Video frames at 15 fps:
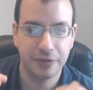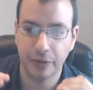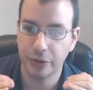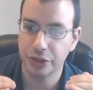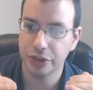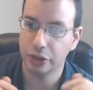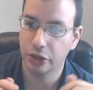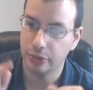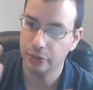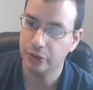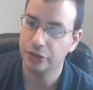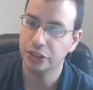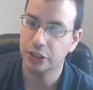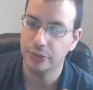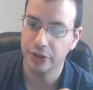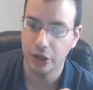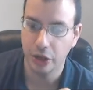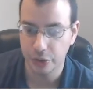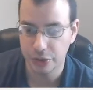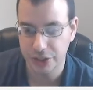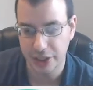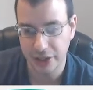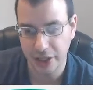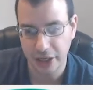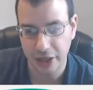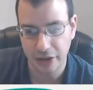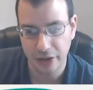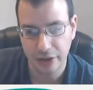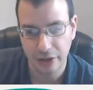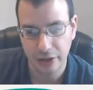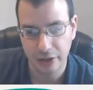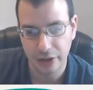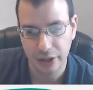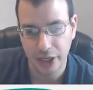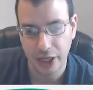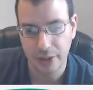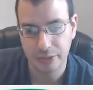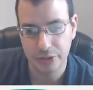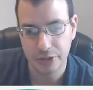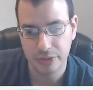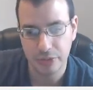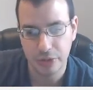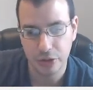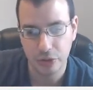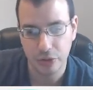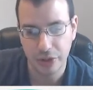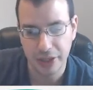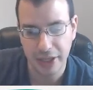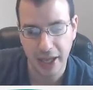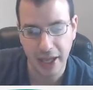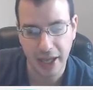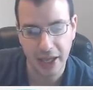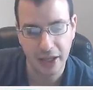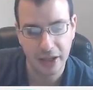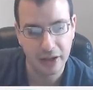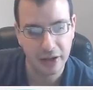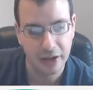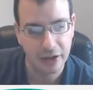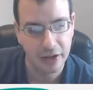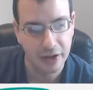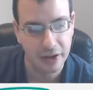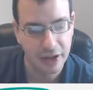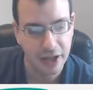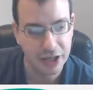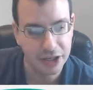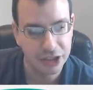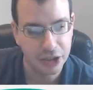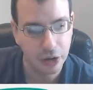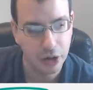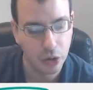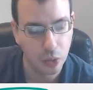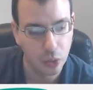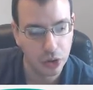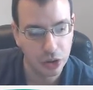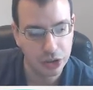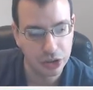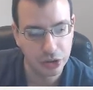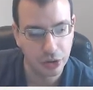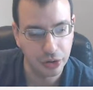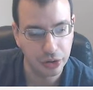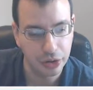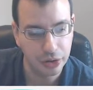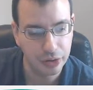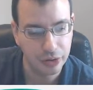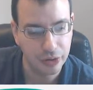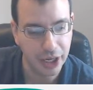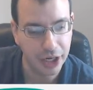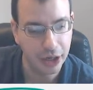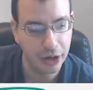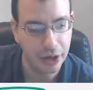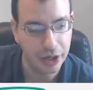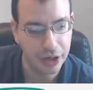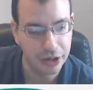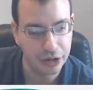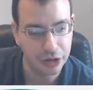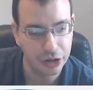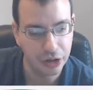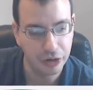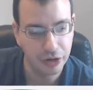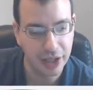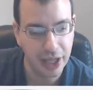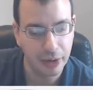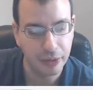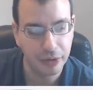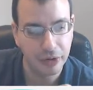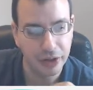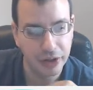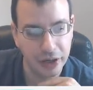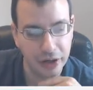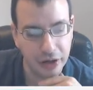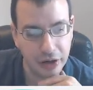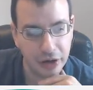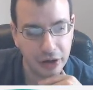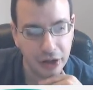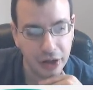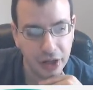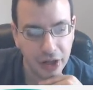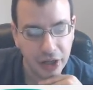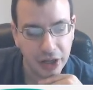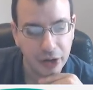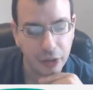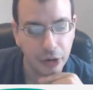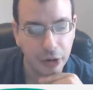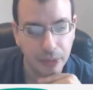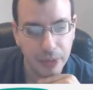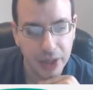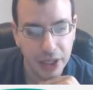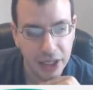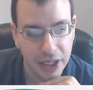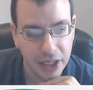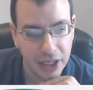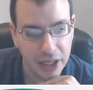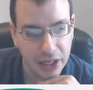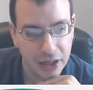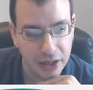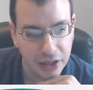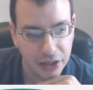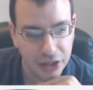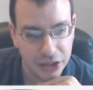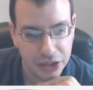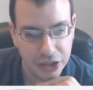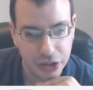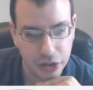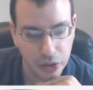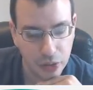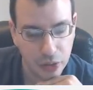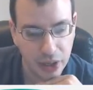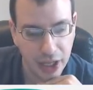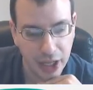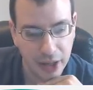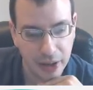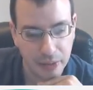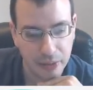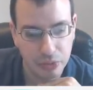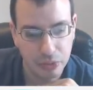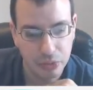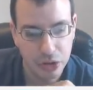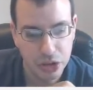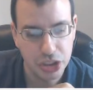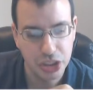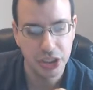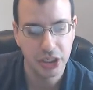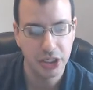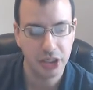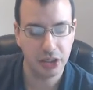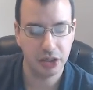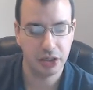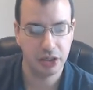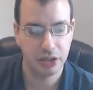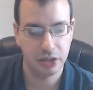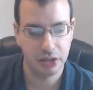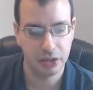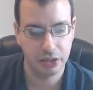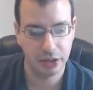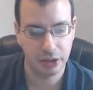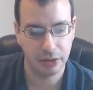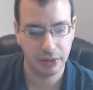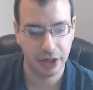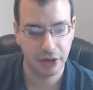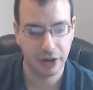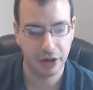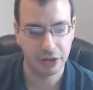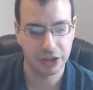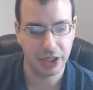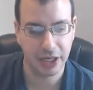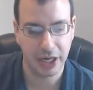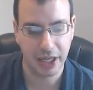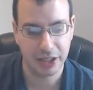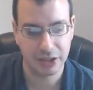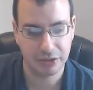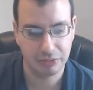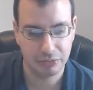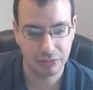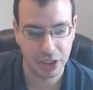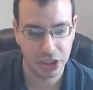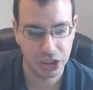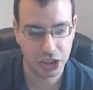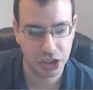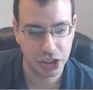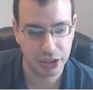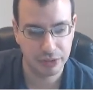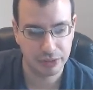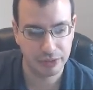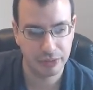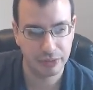force normal, it's going to be cosine theta times mu k. And so our work total, I know I'd get rid of that one right there, will be, just do mg, oh, I know that looks like an S, it's a g,